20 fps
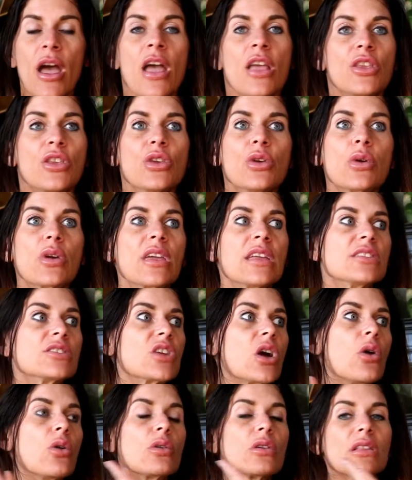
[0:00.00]
You can
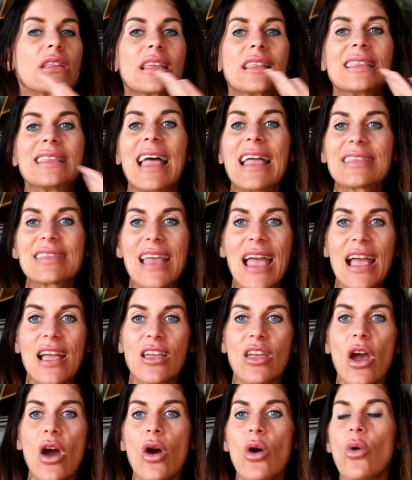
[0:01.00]
totally let that
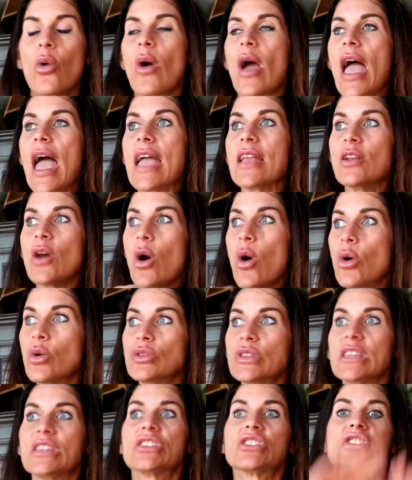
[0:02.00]
go and
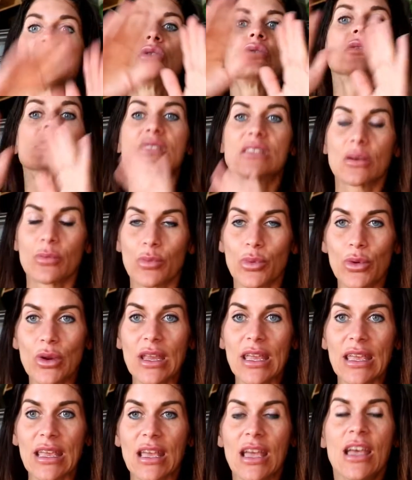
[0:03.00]
only choose to
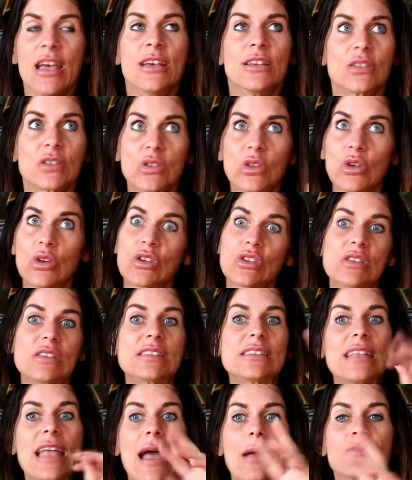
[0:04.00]
bring certain
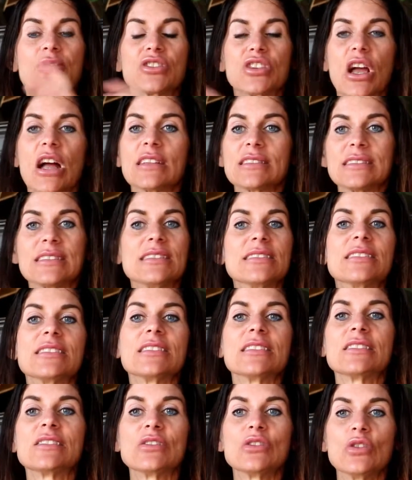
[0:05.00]
snapshots into
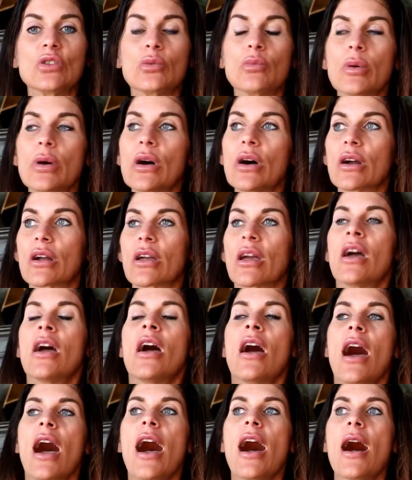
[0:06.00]
this new book.
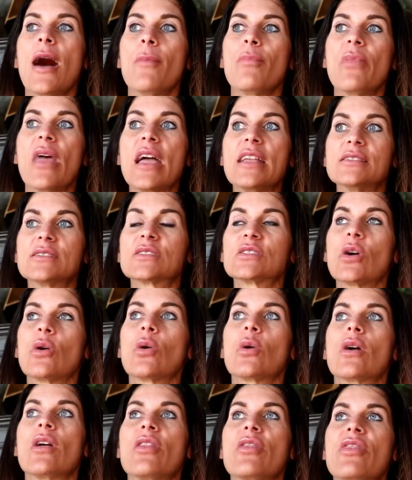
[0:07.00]
And
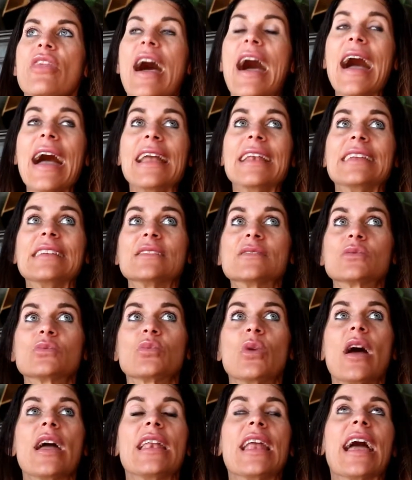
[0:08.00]
so that is
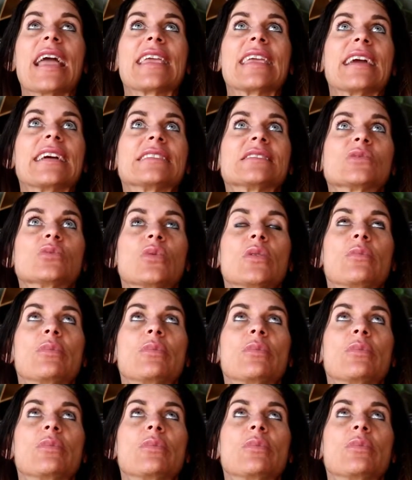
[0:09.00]
what I guess would